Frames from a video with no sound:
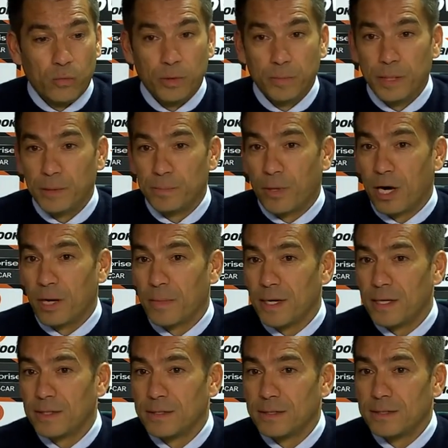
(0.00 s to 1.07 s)
beat
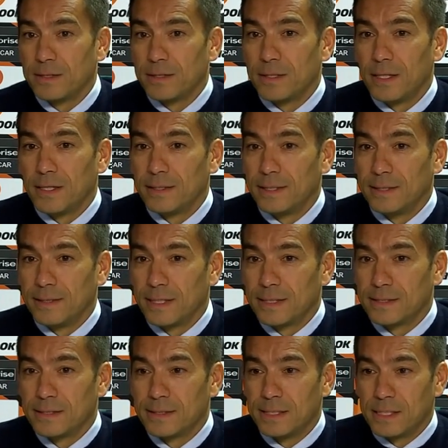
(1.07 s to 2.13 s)
Parma. Yeah. I think
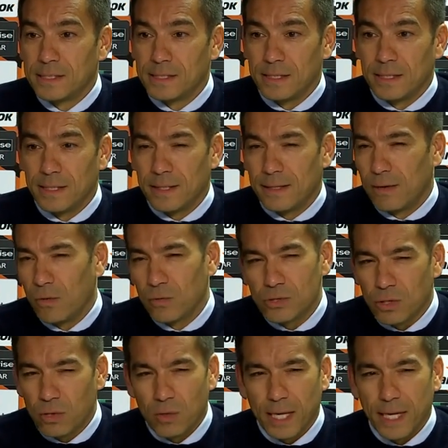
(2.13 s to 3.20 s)
that's
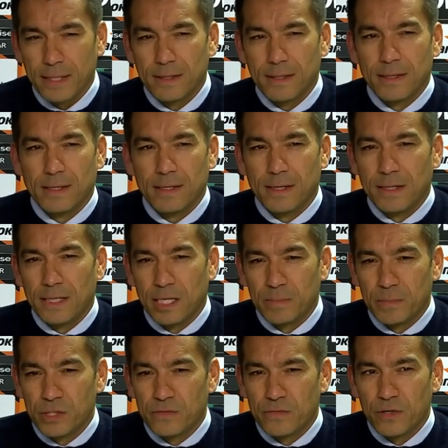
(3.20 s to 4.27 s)
also like an
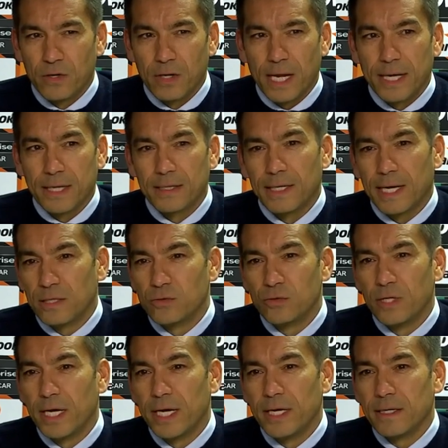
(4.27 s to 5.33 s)
atmosphere like
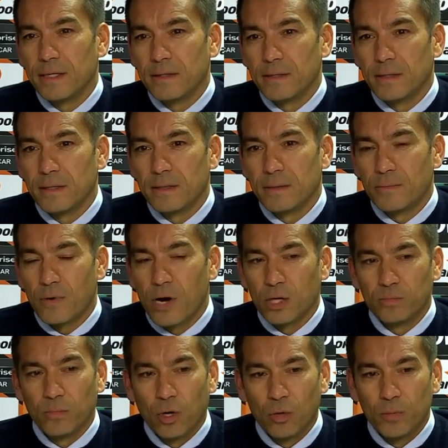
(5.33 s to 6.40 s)
today, a
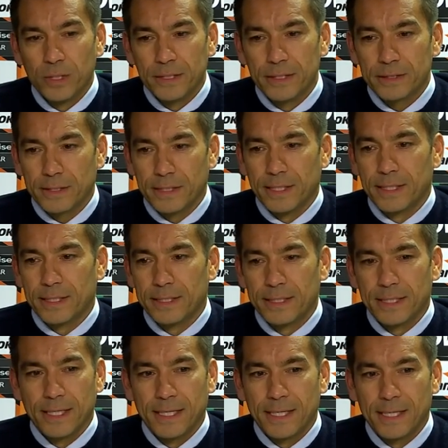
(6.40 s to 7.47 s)
proud moment.
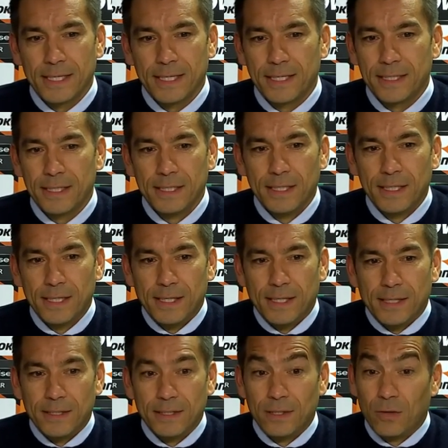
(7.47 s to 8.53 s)
And
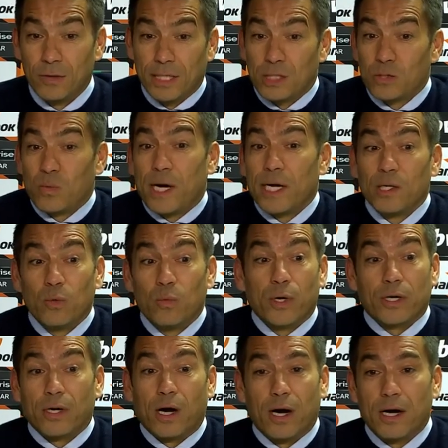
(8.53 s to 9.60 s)
you know, that's why you
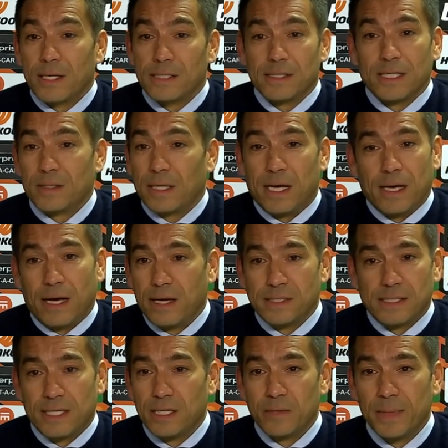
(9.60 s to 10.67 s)
work hard. I
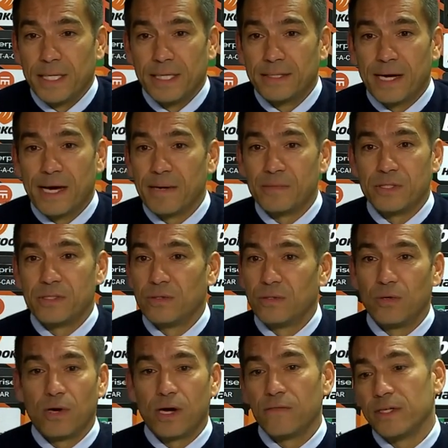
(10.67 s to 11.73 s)
said it many times. You
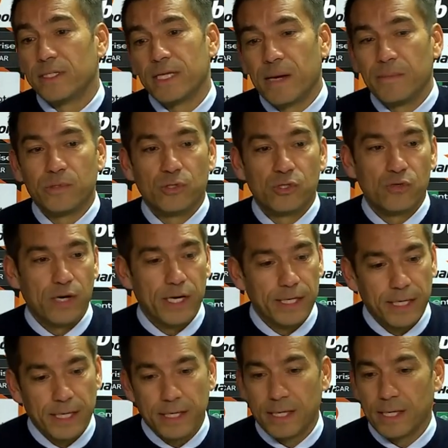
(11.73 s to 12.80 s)
go every time to
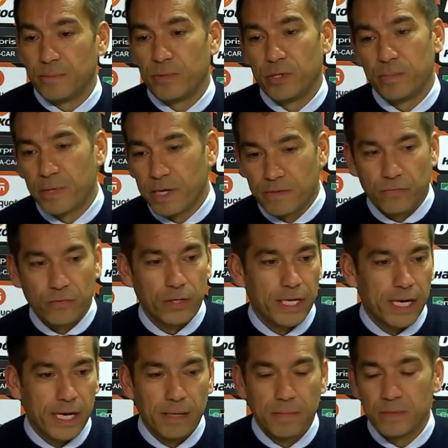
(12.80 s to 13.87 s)
training and prepare for
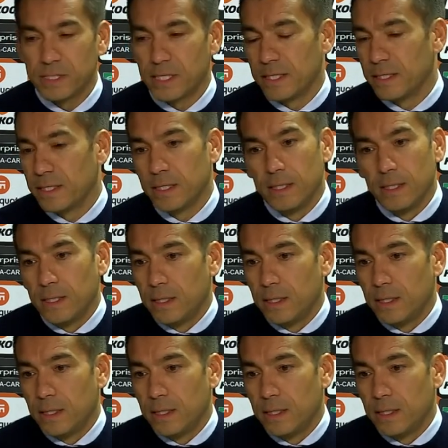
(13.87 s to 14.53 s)
games and